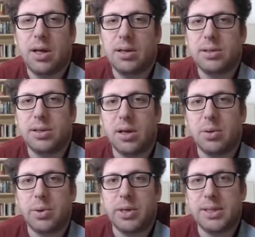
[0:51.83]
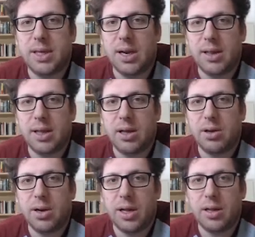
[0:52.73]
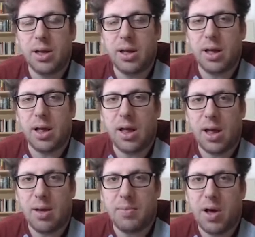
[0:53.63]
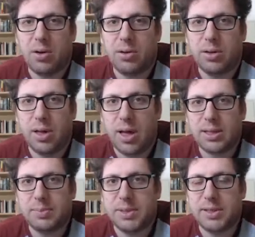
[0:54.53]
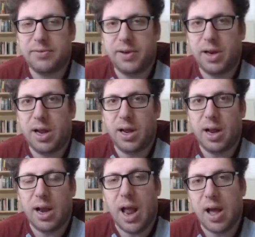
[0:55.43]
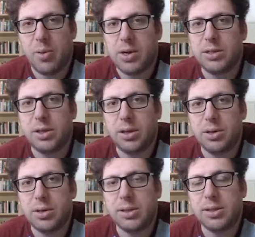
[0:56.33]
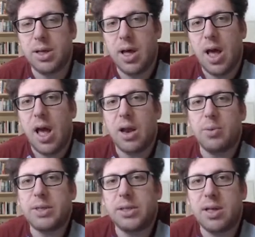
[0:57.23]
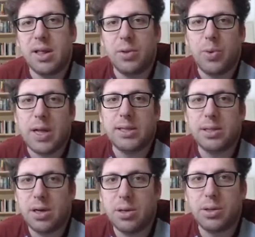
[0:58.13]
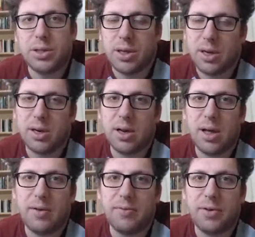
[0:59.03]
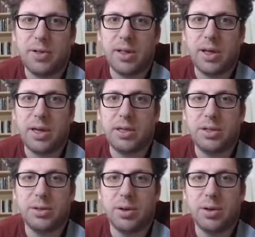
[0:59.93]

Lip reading: So we're still in the unit about specifically language use, and we saw that one solution for the issue